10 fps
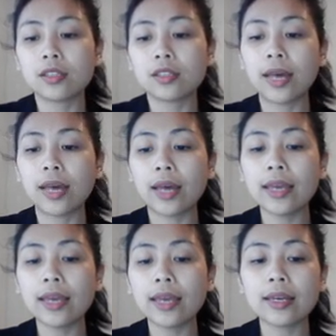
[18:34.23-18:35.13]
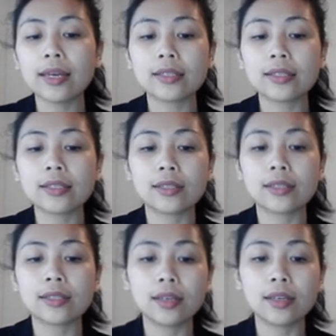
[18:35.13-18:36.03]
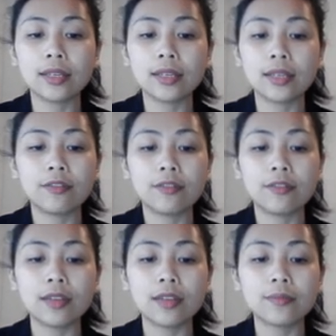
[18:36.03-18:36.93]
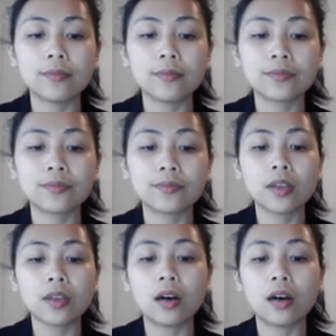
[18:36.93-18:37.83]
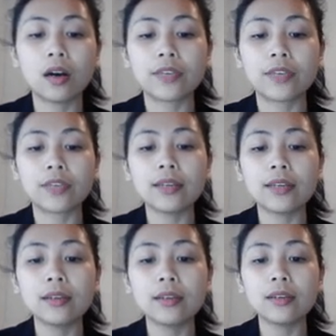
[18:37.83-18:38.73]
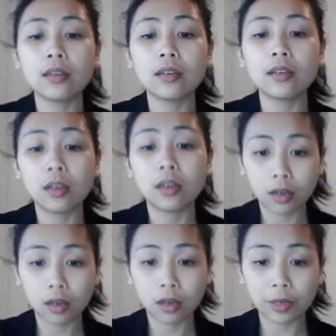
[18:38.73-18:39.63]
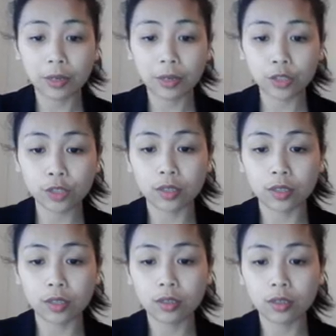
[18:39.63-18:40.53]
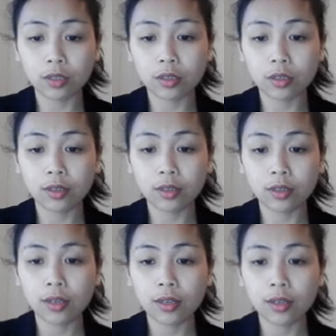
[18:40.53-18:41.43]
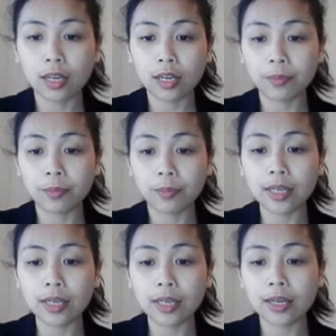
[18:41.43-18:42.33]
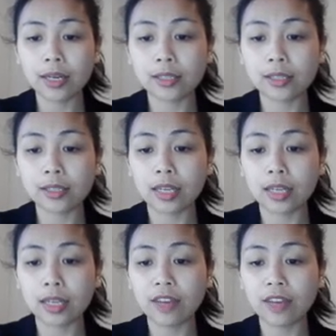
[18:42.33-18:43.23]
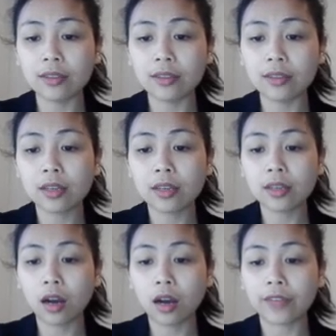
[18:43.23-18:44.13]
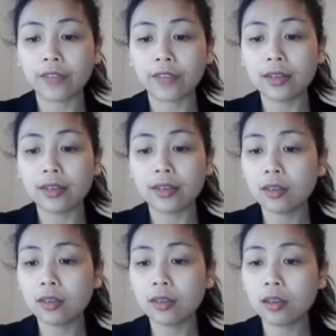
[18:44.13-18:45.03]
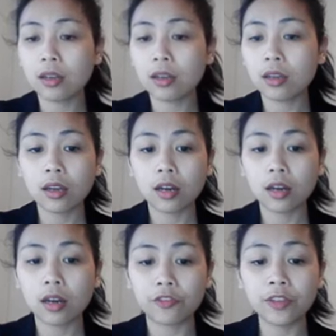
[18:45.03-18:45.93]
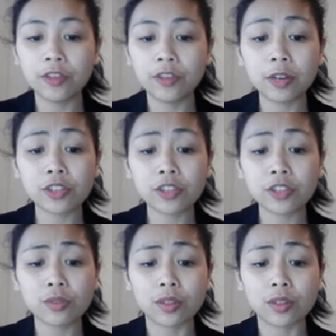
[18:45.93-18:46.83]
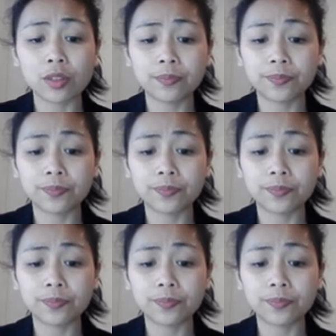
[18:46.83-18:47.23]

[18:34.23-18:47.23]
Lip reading: So A is the event of getting a male student, and B is an event of getting a female student.